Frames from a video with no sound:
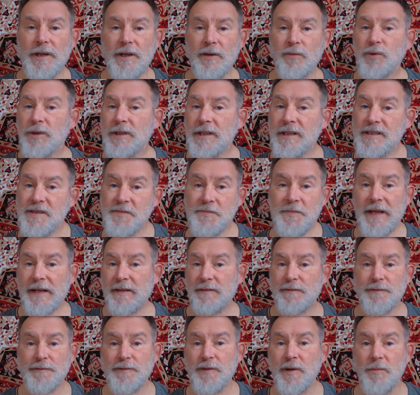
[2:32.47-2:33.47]
I would
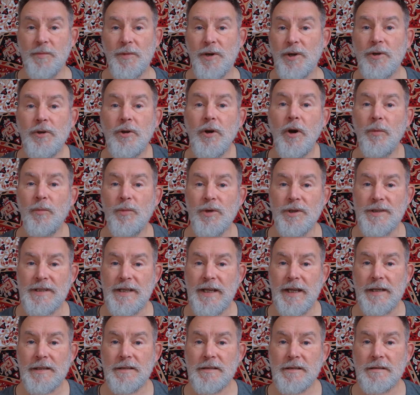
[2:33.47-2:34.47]
expect from a normal
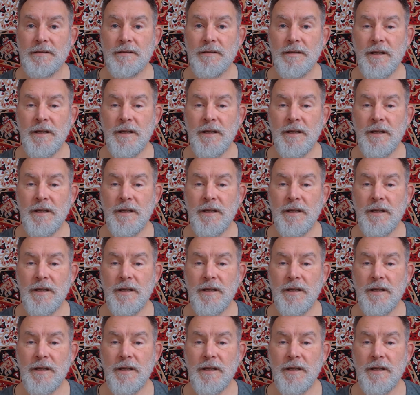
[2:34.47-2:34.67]
date.